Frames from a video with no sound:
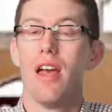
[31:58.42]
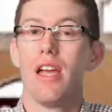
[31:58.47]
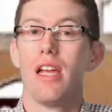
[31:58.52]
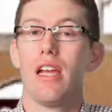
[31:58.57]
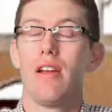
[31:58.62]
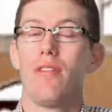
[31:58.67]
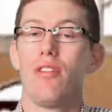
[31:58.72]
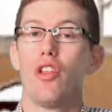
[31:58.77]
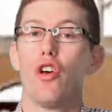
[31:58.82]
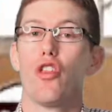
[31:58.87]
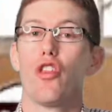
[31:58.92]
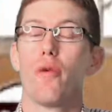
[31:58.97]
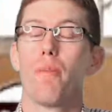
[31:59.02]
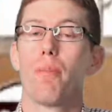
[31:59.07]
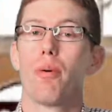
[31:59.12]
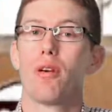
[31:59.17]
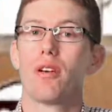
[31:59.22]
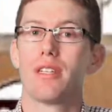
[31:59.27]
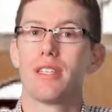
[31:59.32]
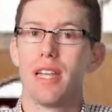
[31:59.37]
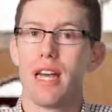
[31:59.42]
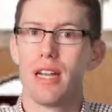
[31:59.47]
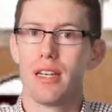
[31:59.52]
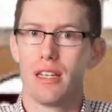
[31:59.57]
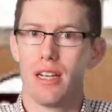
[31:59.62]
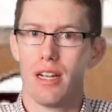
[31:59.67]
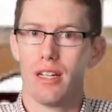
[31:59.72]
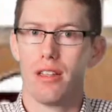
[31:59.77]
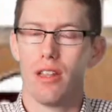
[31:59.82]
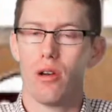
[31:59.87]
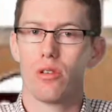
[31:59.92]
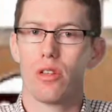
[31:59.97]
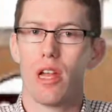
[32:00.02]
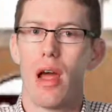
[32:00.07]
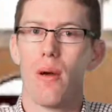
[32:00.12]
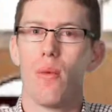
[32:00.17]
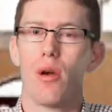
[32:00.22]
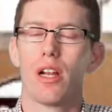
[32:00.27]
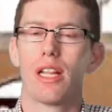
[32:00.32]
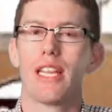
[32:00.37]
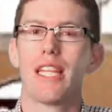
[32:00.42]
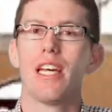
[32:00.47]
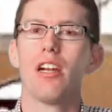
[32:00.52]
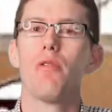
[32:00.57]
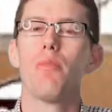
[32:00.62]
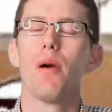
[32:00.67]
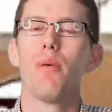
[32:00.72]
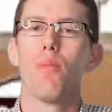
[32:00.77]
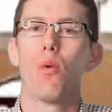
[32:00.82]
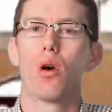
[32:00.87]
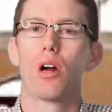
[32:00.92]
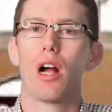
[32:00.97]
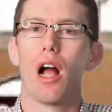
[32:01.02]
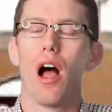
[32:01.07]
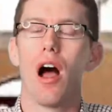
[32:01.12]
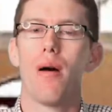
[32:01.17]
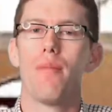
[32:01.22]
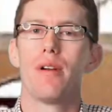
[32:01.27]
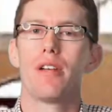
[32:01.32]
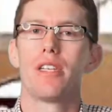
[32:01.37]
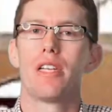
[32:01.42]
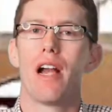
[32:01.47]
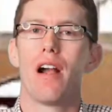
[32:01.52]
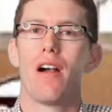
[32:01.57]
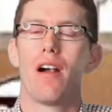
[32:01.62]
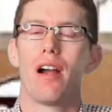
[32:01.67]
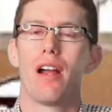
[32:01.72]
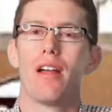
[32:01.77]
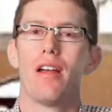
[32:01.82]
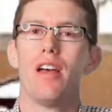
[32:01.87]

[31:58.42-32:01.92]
even though they're presenting those. I want a little bit more commentary